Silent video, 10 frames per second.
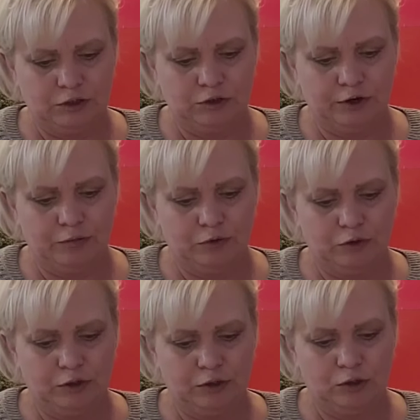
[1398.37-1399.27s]

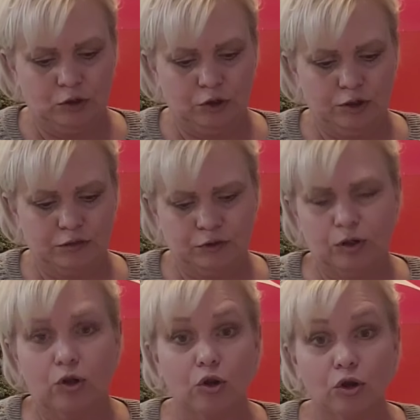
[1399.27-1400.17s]
scrapbooking. It's been
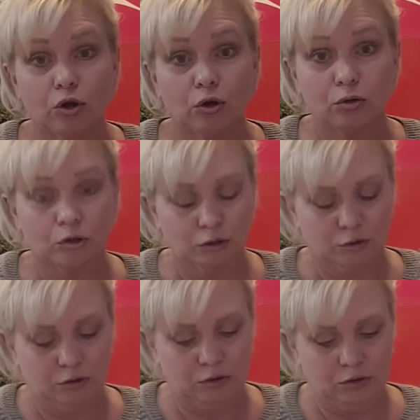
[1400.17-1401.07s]
a long,
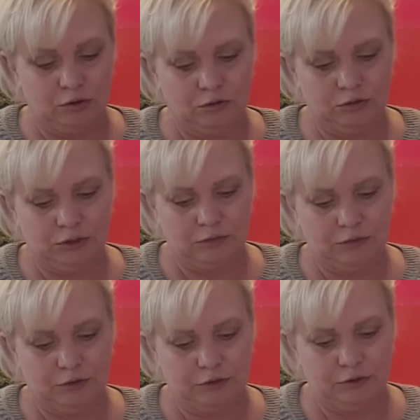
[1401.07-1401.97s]
long, long time
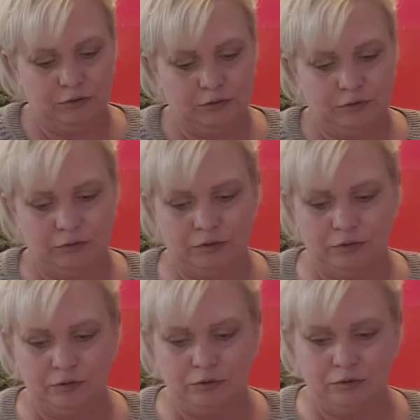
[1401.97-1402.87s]
ago.
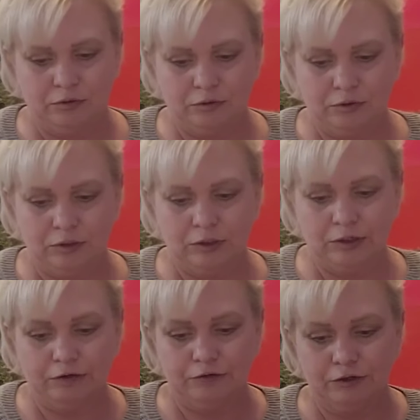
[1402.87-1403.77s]
I
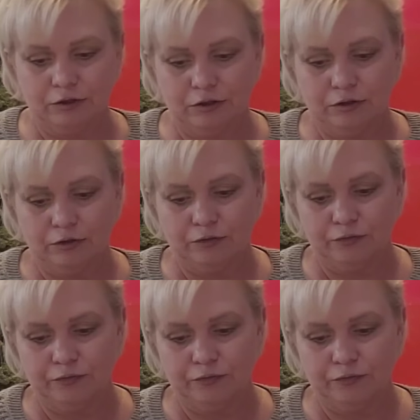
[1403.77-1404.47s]
loved it though.